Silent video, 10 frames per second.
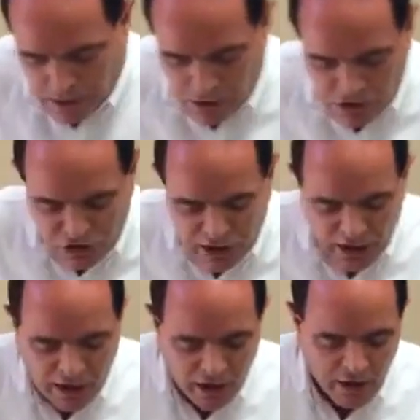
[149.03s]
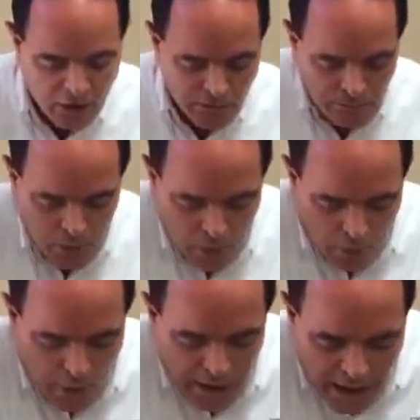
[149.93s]
you see here
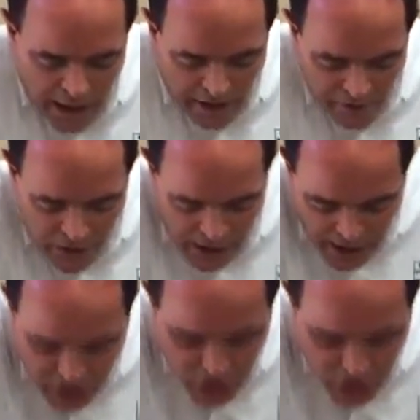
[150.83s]
we have a